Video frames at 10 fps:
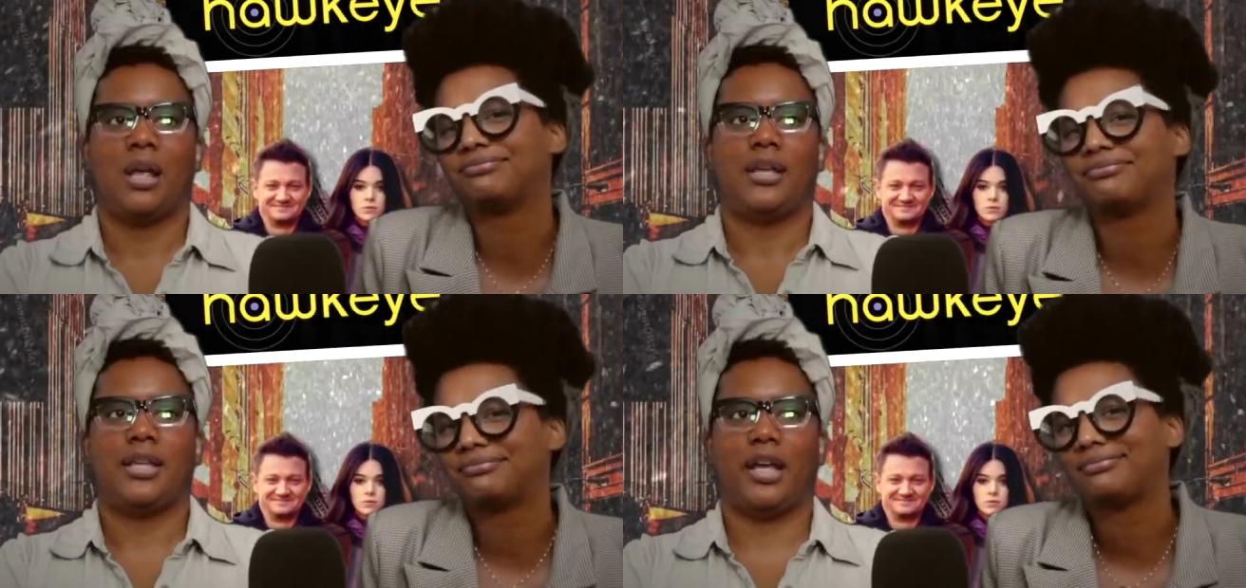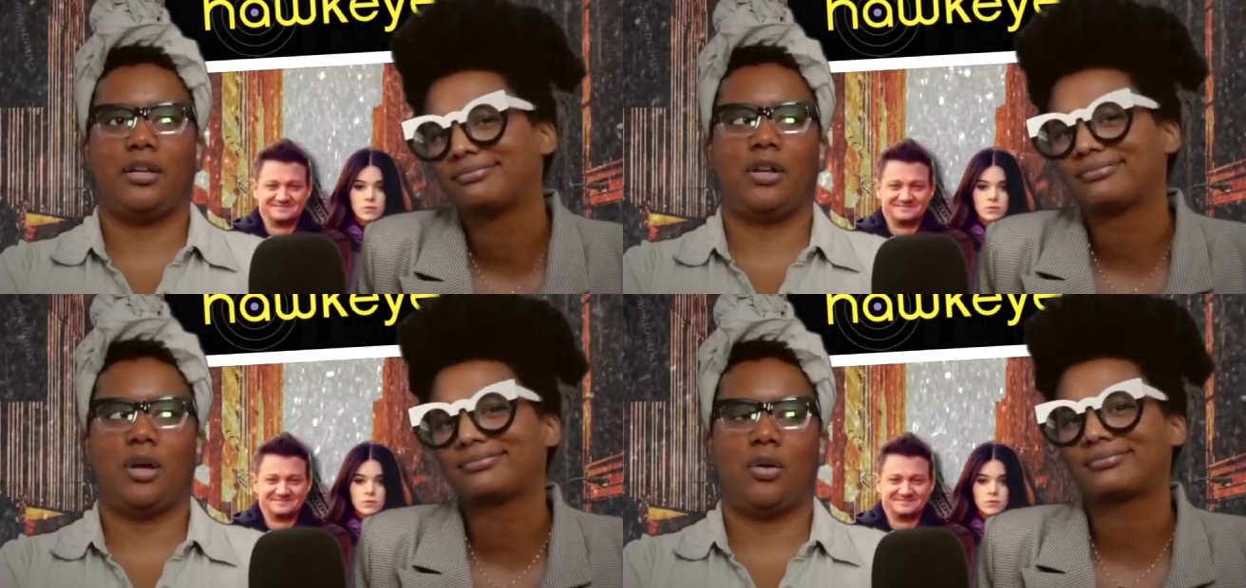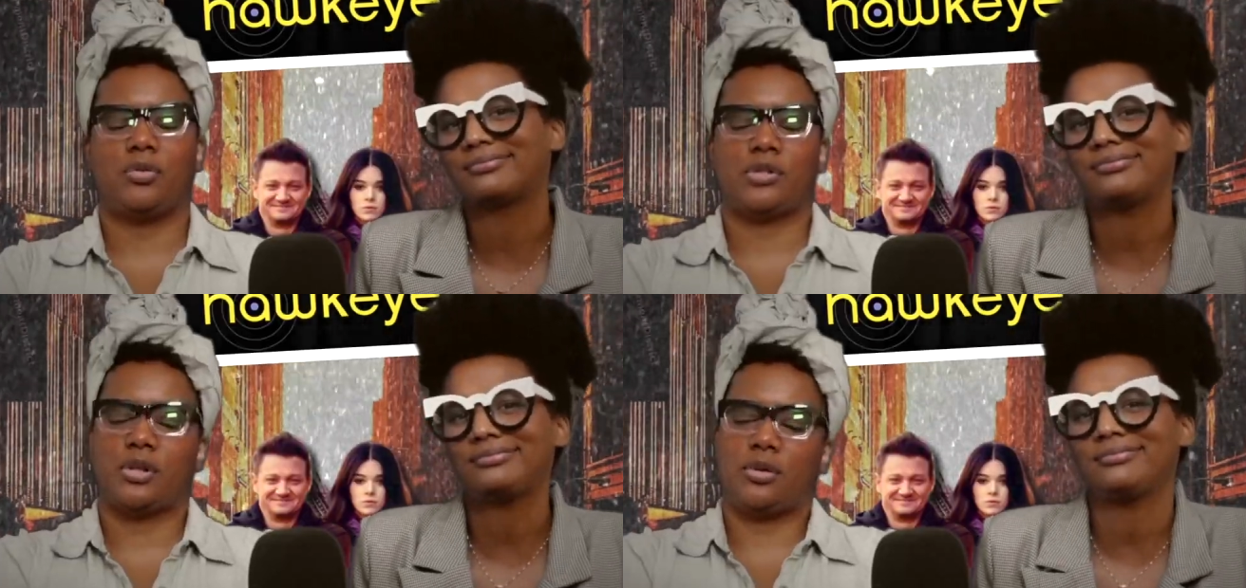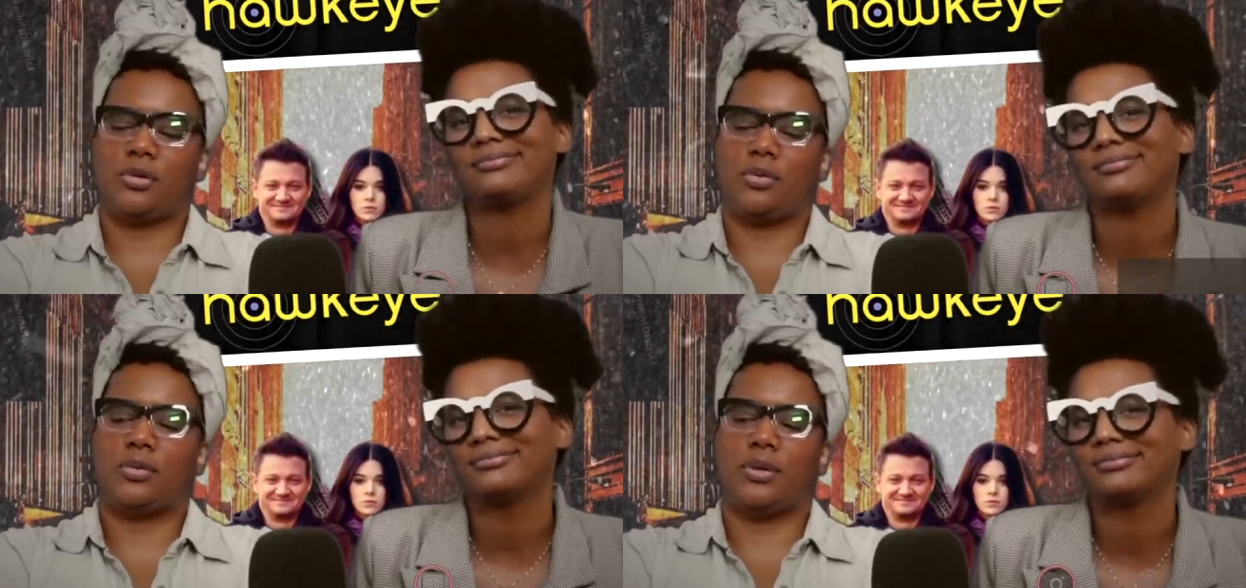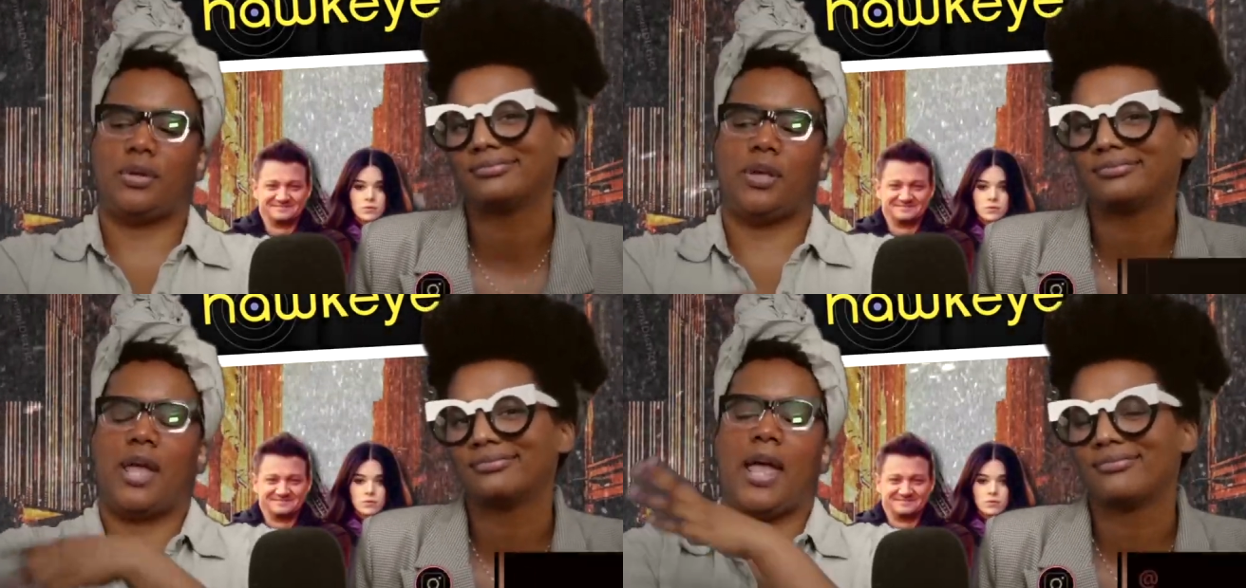Speaker 1: Yeah, you know, so
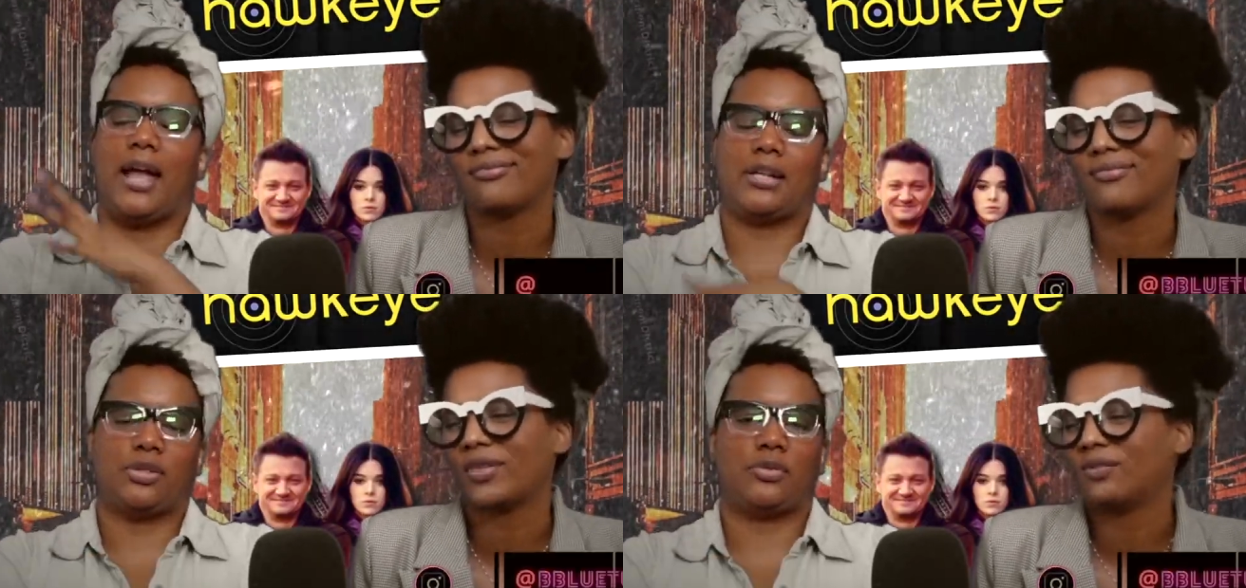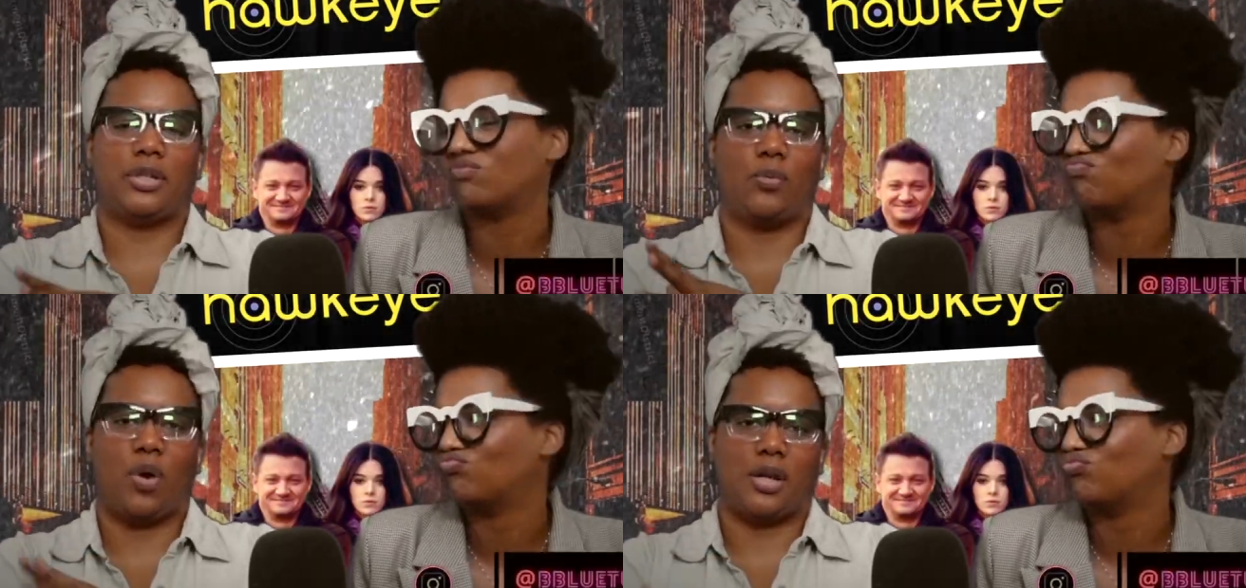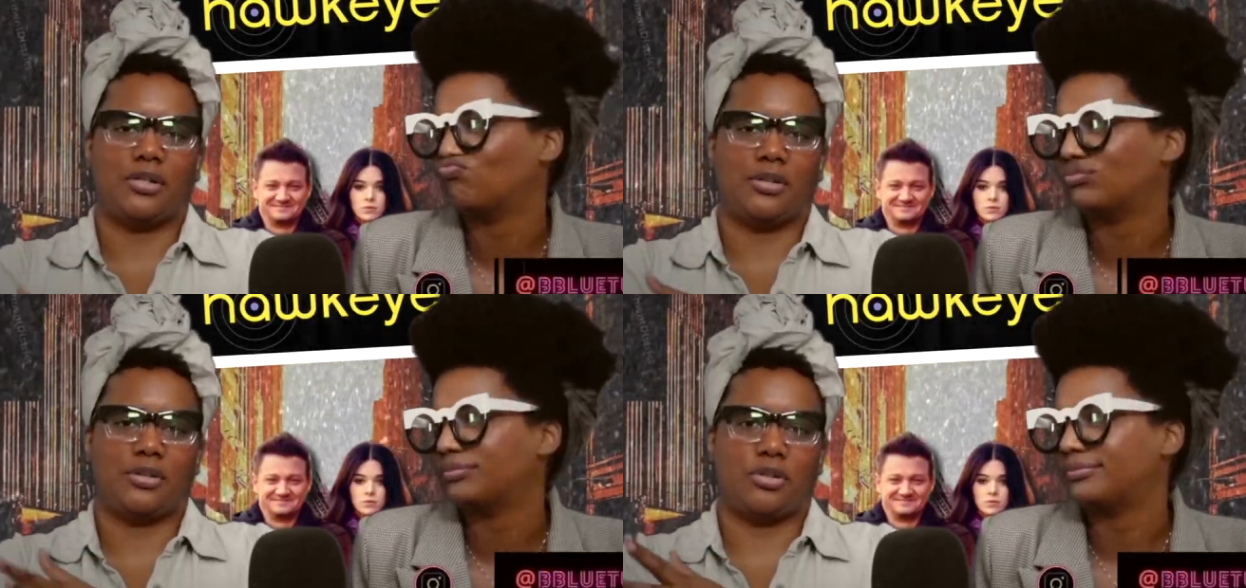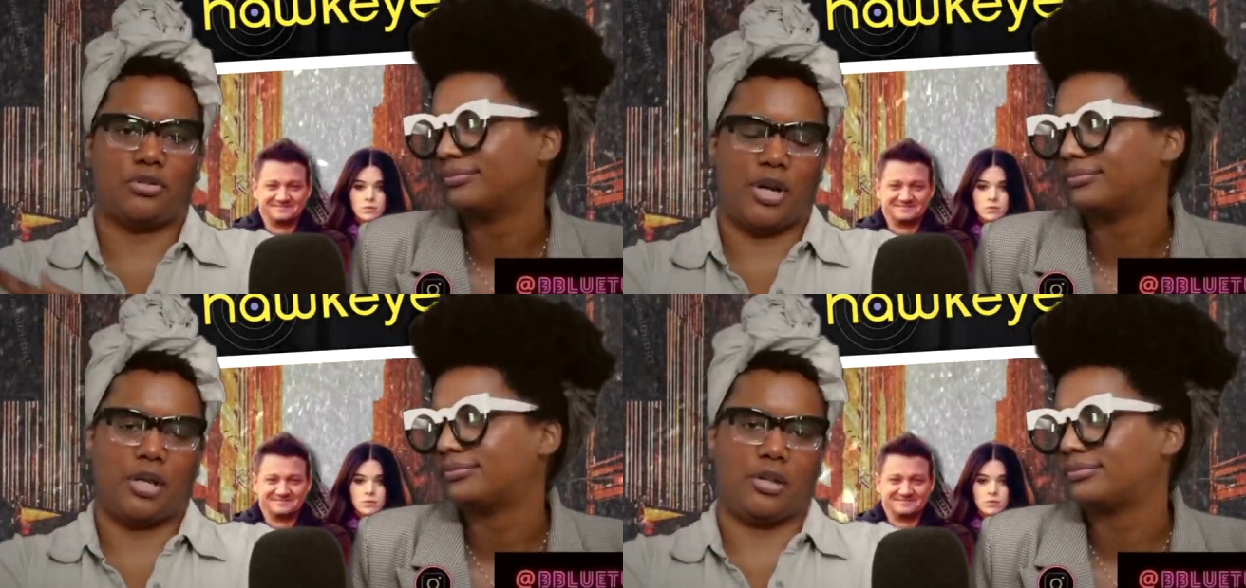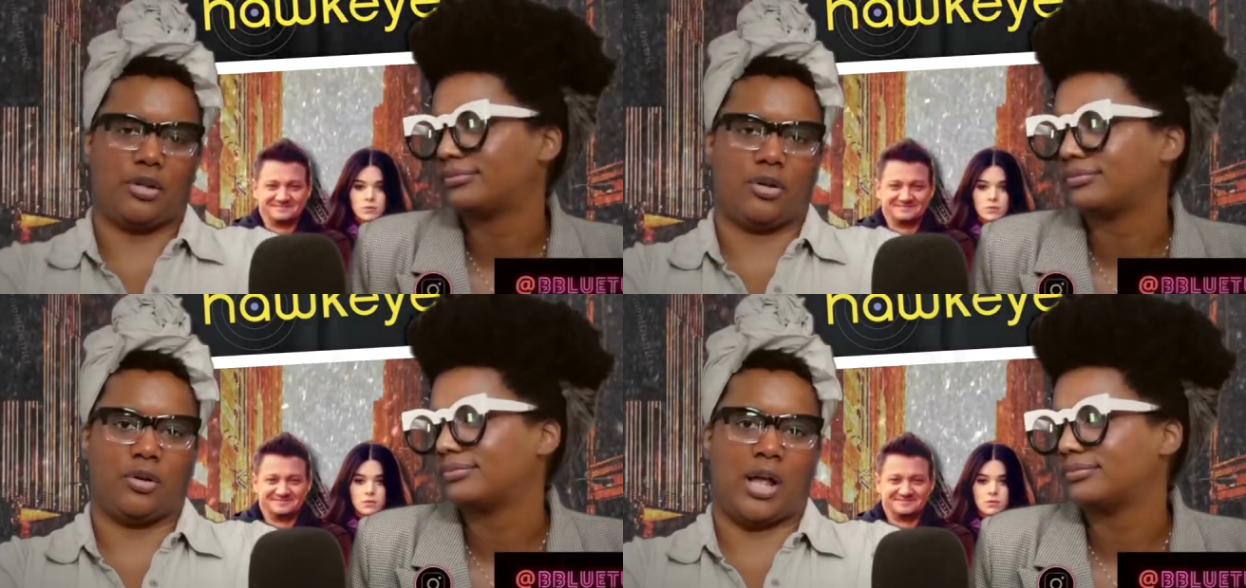actually watching the trailer,